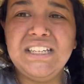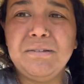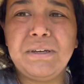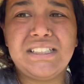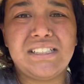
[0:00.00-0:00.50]

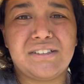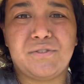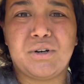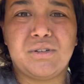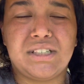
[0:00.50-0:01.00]
makes it
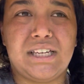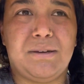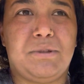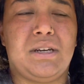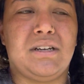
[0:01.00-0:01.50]
difficult to
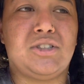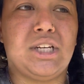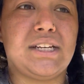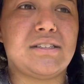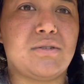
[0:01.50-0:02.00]
keep the
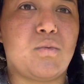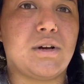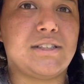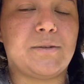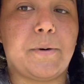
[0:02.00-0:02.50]
chickens in
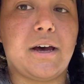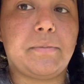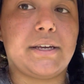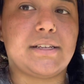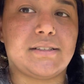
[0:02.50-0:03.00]
one
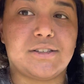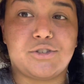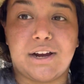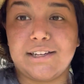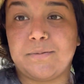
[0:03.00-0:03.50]
spot because the
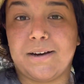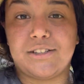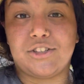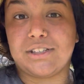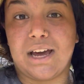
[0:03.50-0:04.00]
dry
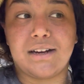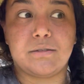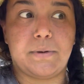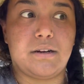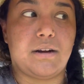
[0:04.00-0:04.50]
spots just kind
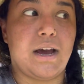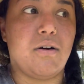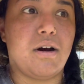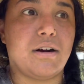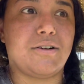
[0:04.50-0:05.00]
of depend on
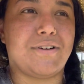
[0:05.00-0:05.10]
how hard it